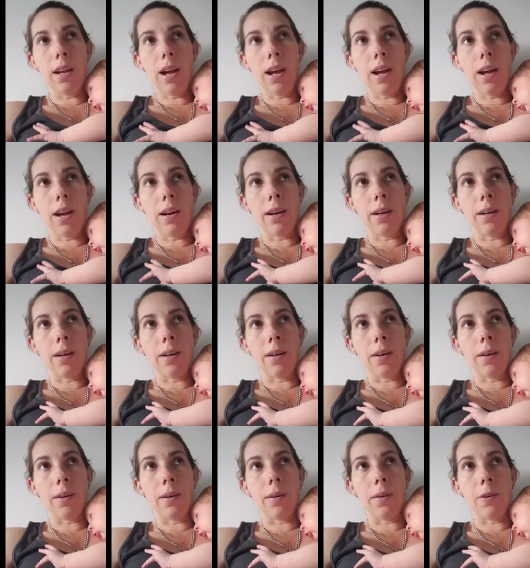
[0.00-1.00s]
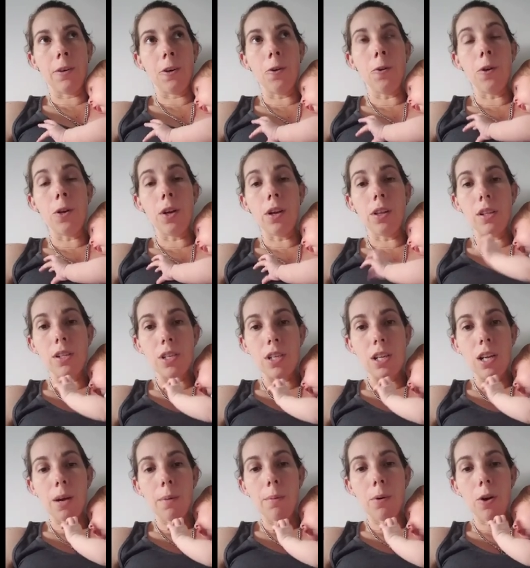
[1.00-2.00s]

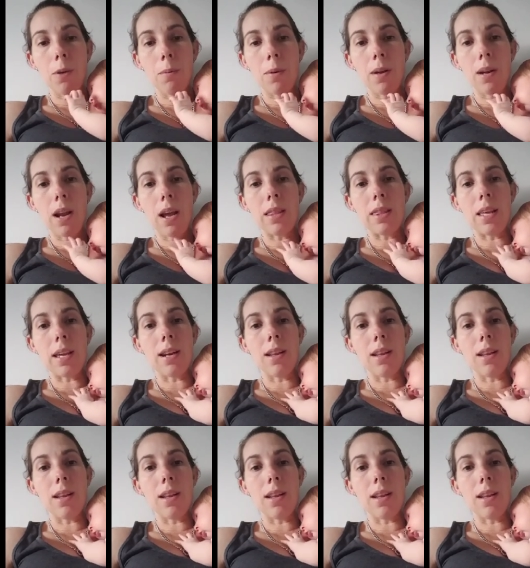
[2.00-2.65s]
audiology appointment at the